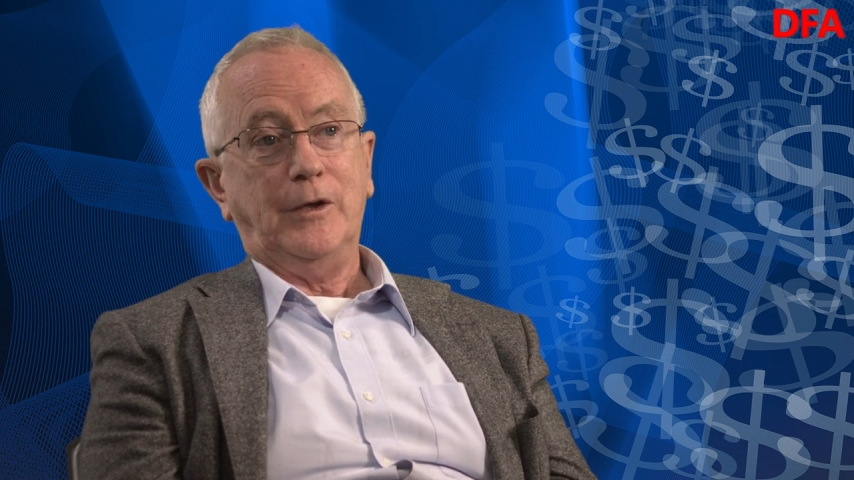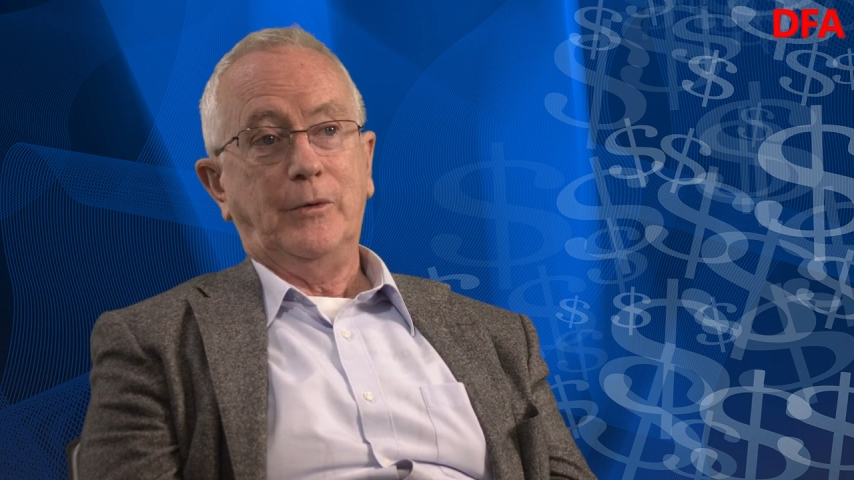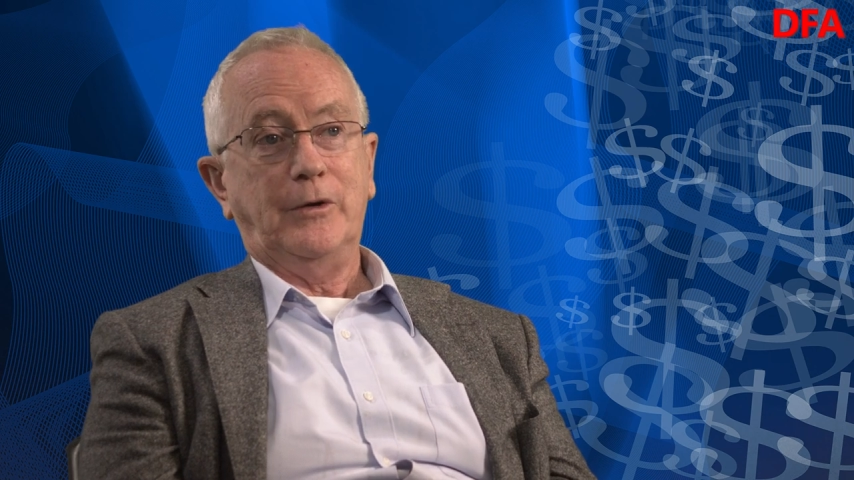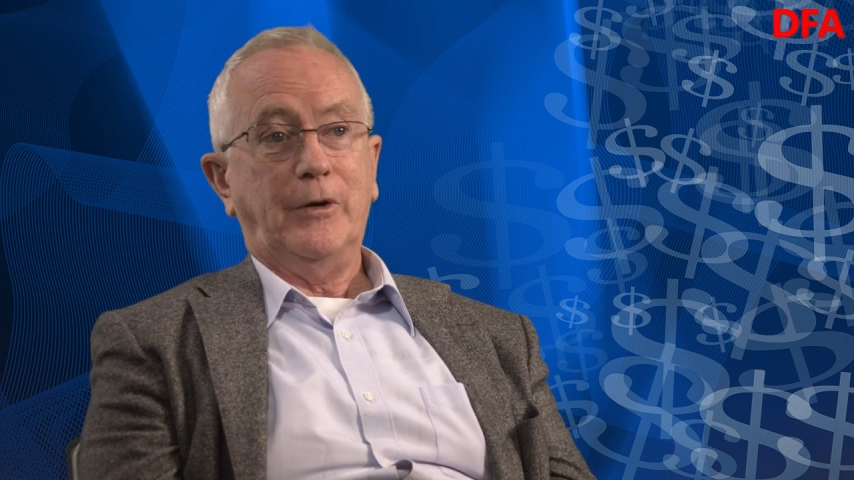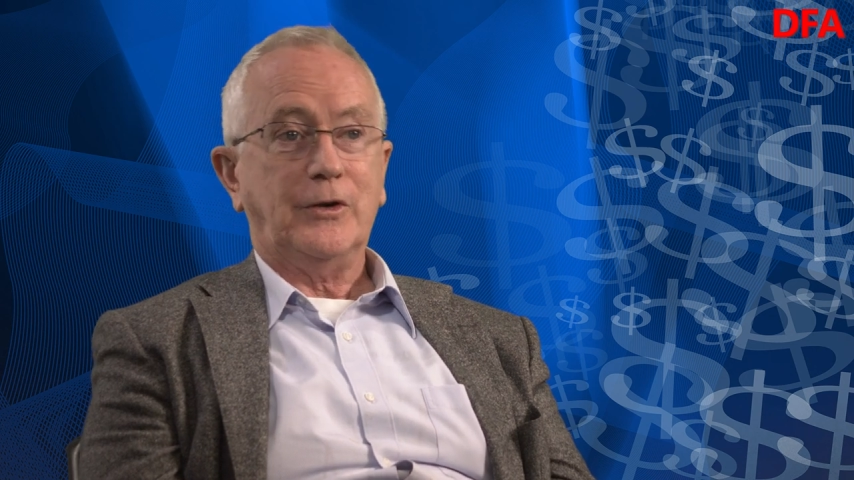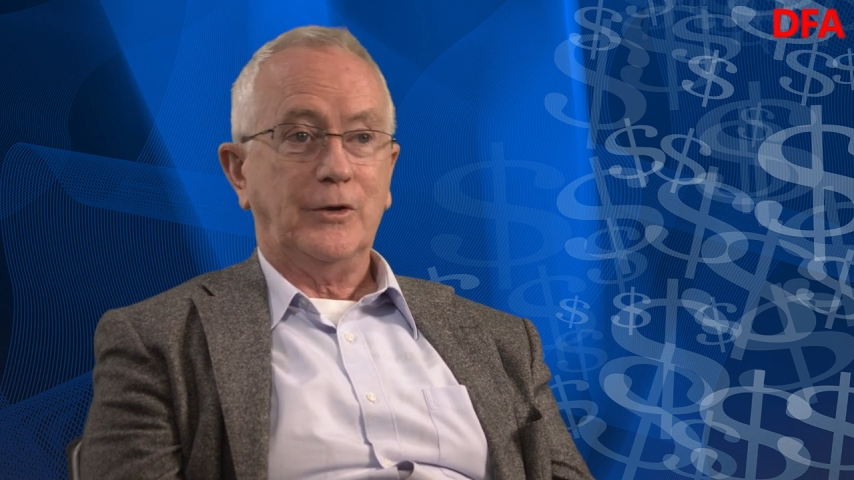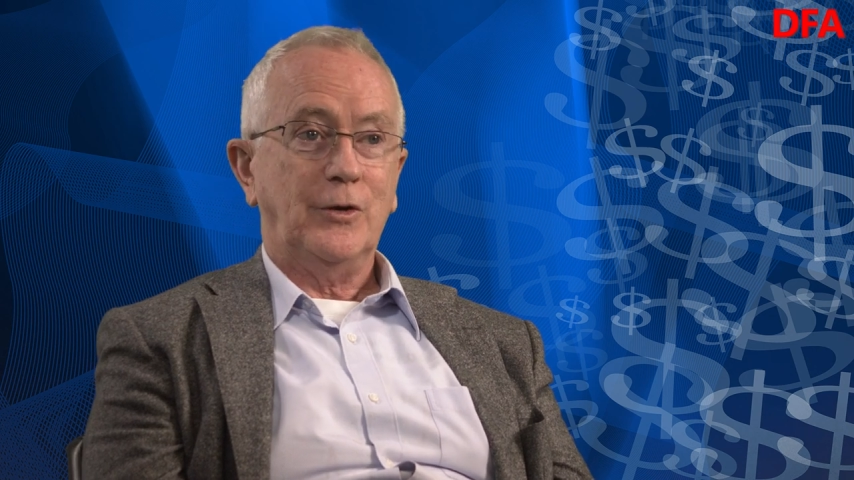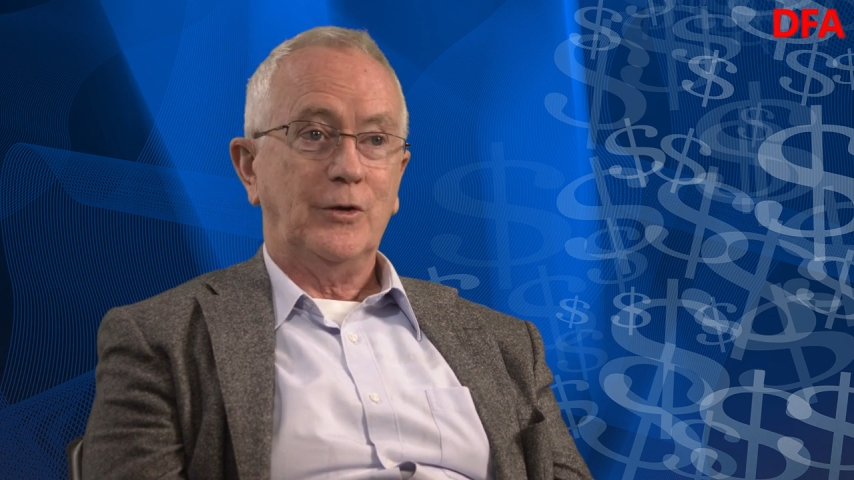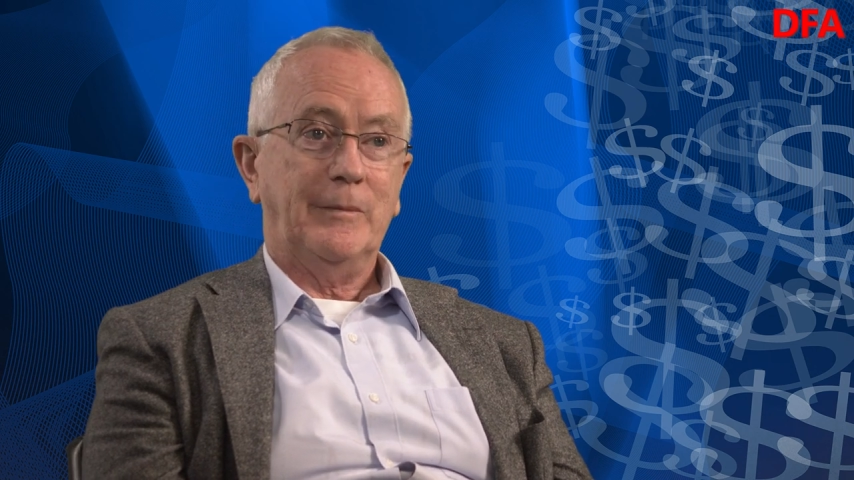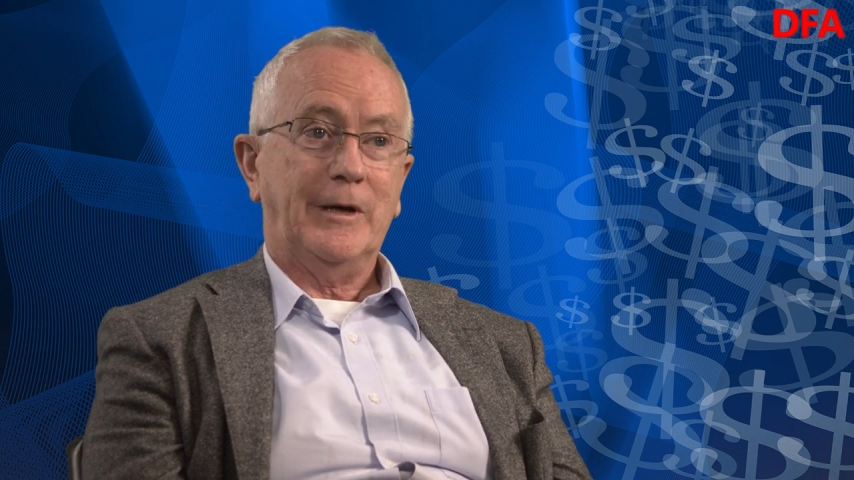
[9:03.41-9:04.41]
You either
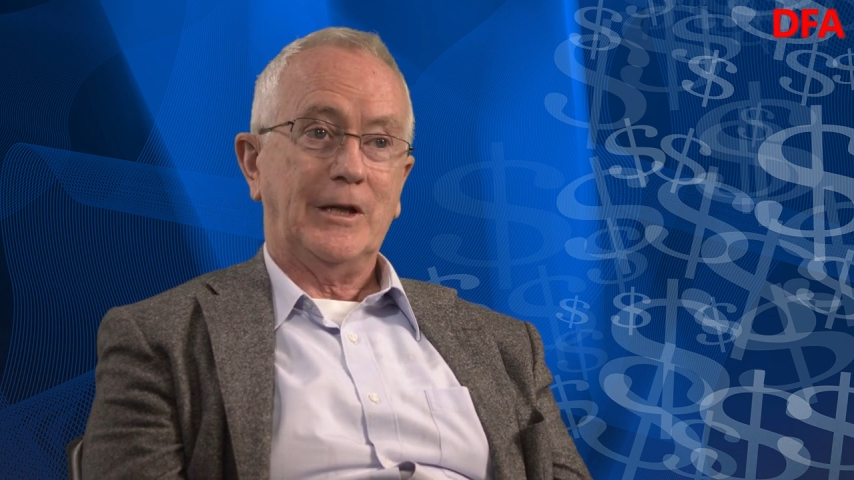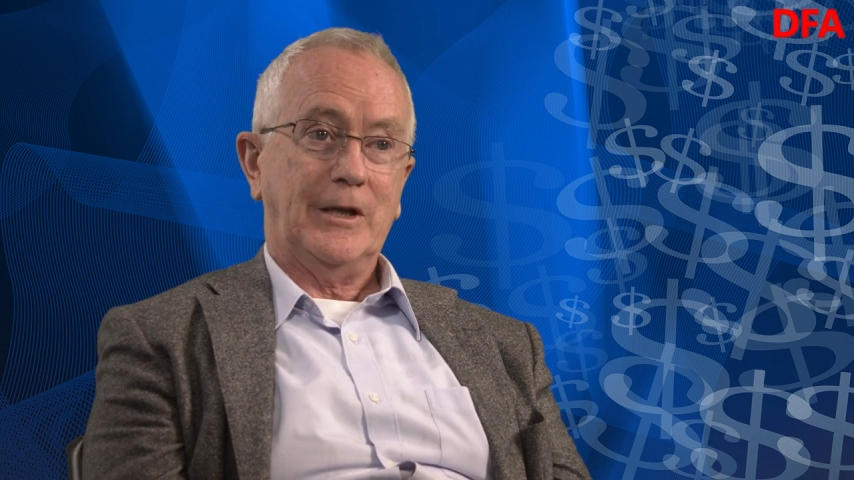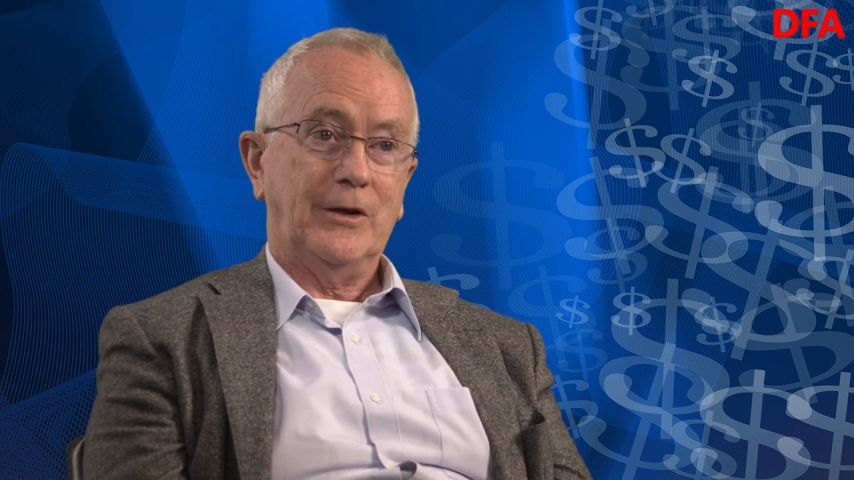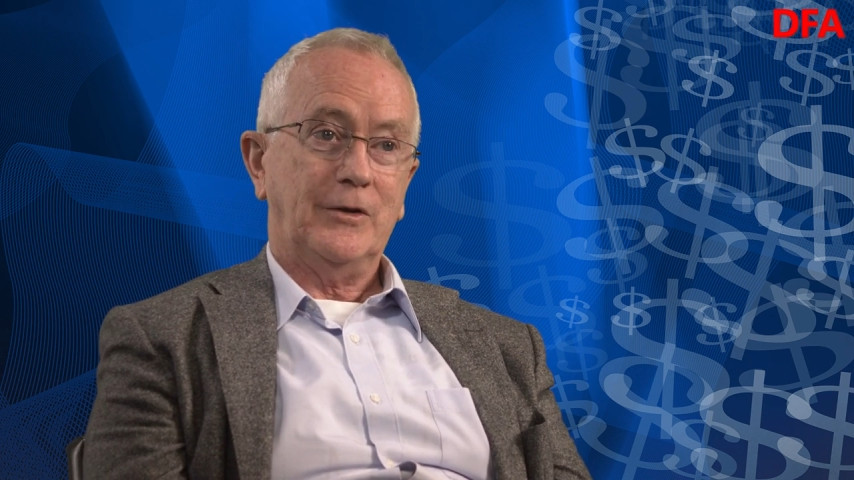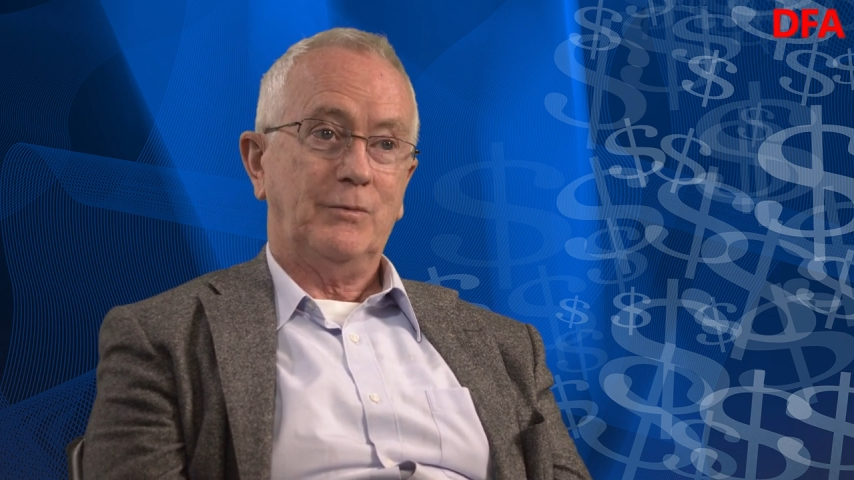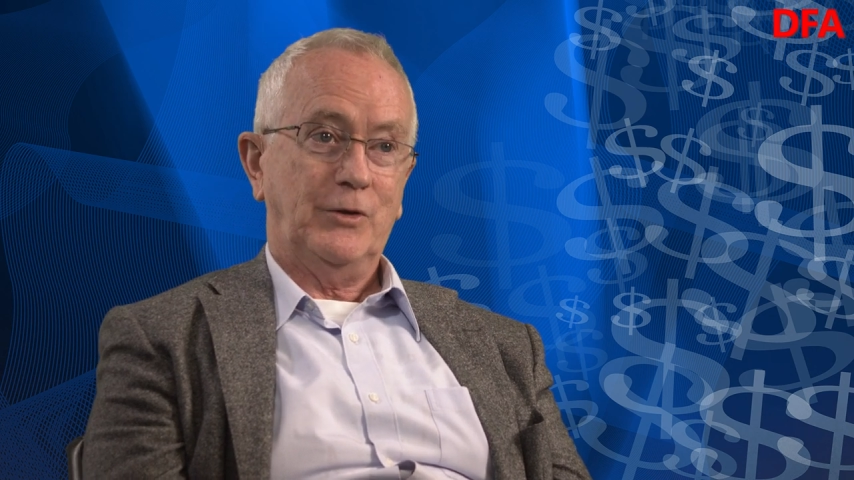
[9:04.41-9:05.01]
execute the moneylenders,